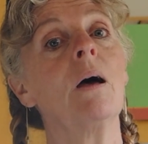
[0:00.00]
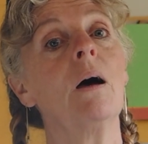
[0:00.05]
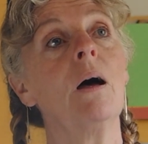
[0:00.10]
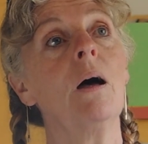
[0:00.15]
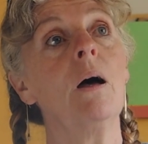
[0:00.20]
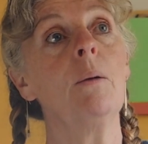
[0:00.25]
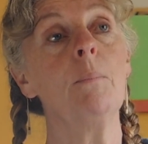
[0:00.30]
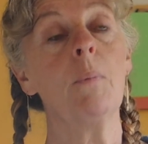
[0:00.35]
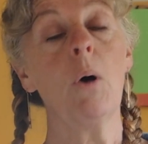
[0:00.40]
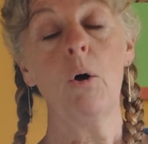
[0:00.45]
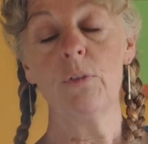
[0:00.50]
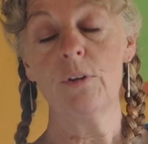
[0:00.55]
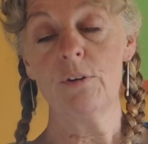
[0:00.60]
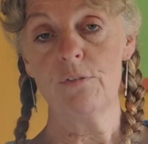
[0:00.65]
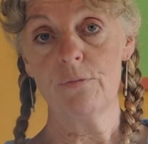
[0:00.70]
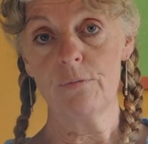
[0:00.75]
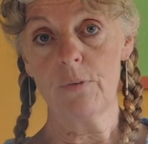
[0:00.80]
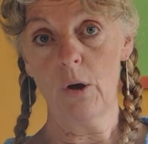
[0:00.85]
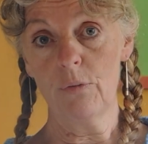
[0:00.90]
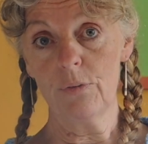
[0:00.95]
on
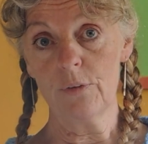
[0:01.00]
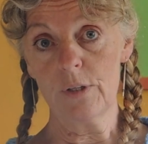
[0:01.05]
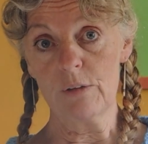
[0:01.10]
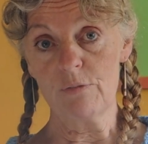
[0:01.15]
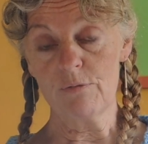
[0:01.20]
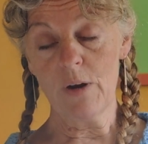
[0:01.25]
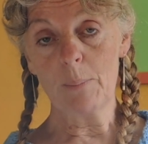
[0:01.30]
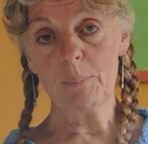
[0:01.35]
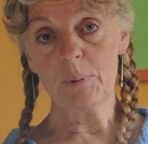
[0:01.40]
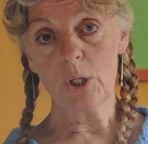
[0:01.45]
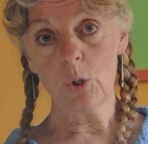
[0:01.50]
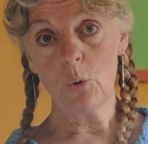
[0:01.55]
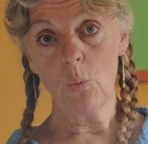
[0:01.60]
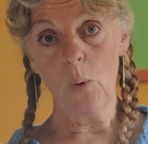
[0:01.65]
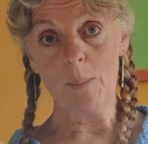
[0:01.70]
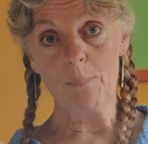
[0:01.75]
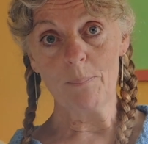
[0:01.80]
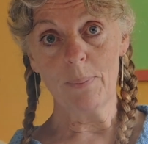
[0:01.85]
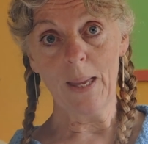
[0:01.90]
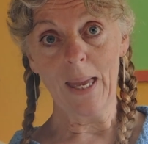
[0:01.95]
the Fabrica
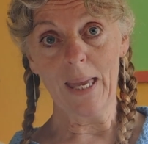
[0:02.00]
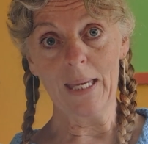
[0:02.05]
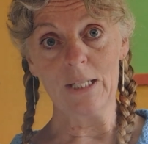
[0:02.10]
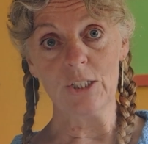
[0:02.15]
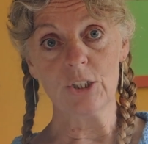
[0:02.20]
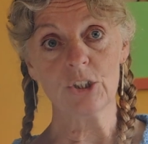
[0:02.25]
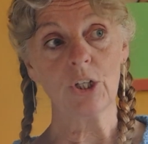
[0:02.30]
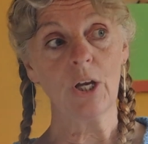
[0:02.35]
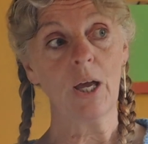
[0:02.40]
webpage,